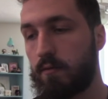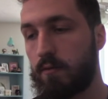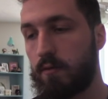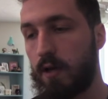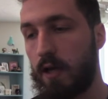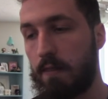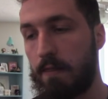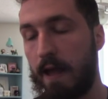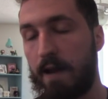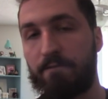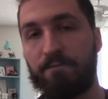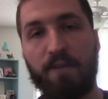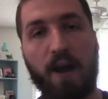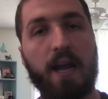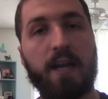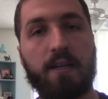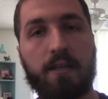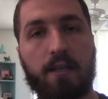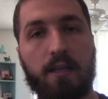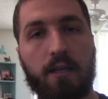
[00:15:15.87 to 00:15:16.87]
in that
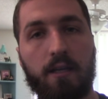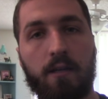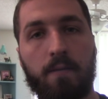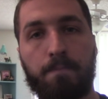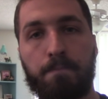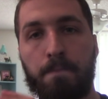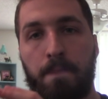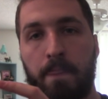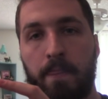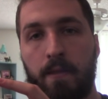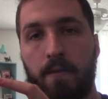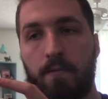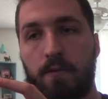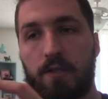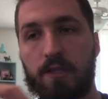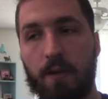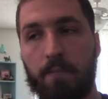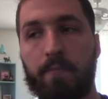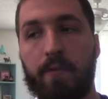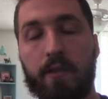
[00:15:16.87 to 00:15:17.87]
finding
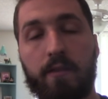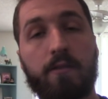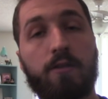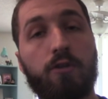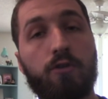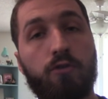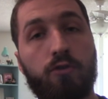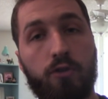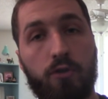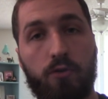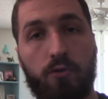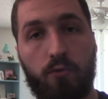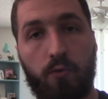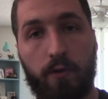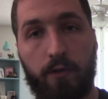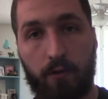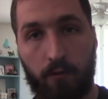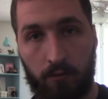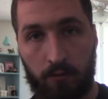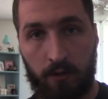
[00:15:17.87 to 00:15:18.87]
something to do
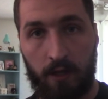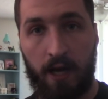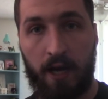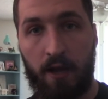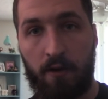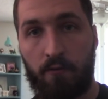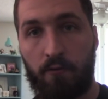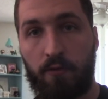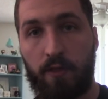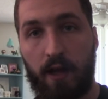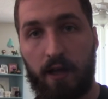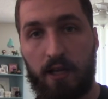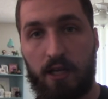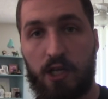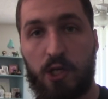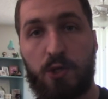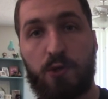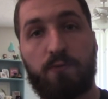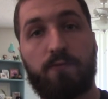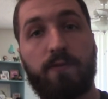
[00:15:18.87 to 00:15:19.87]
with your life that
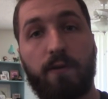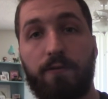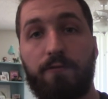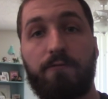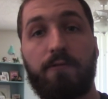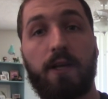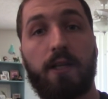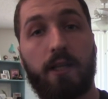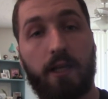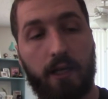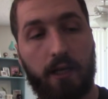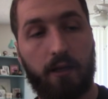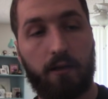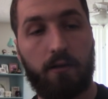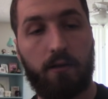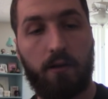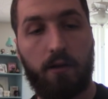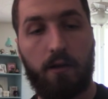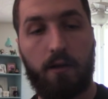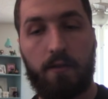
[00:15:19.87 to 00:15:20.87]
is fulfilling,
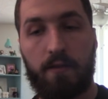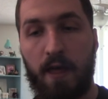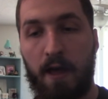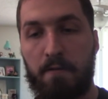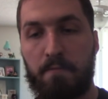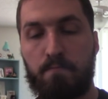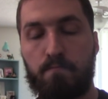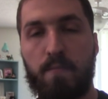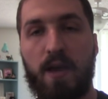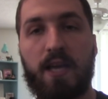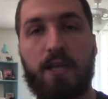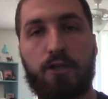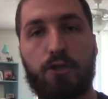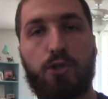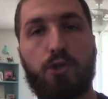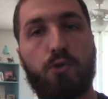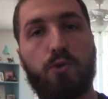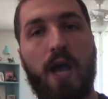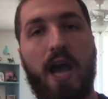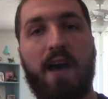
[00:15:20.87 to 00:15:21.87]
that makes
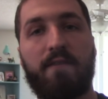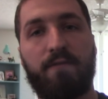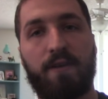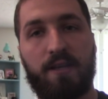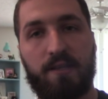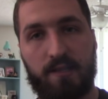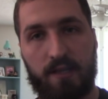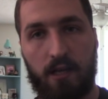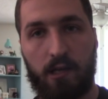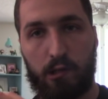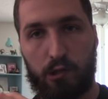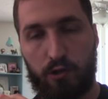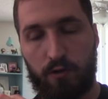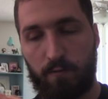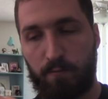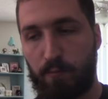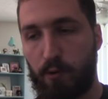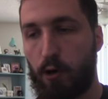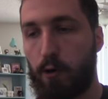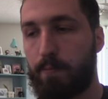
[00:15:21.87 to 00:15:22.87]
you have a sense
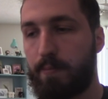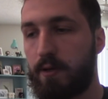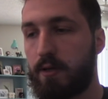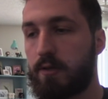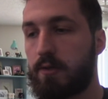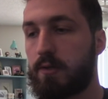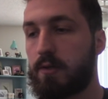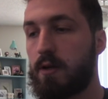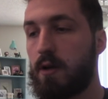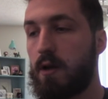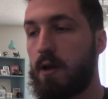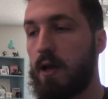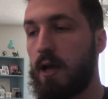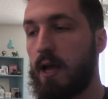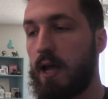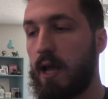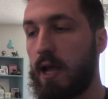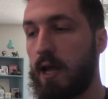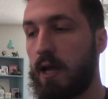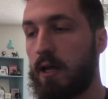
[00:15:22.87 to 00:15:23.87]
of purpose.
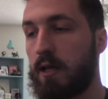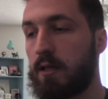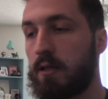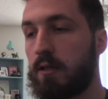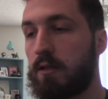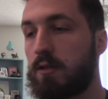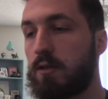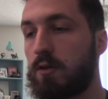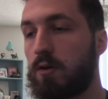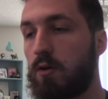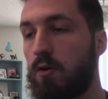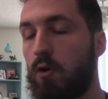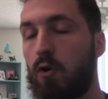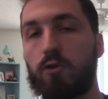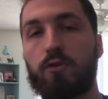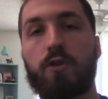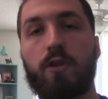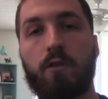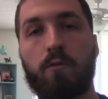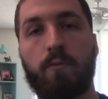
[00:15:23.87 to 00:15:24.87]
And
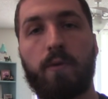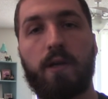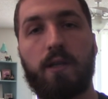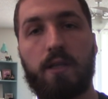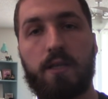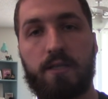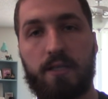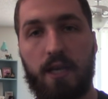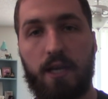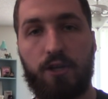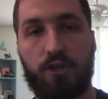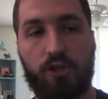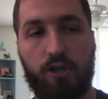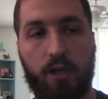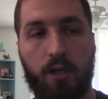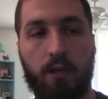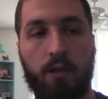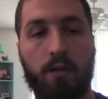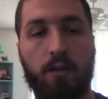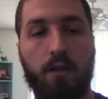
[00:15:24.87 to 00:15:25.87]
also the
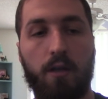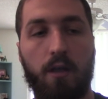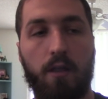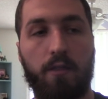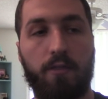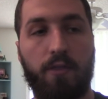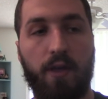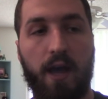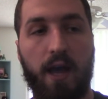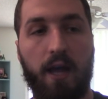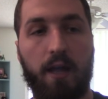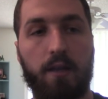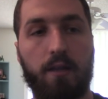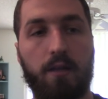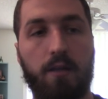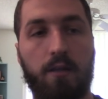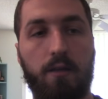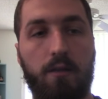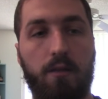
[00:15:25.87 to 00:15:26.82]
realization that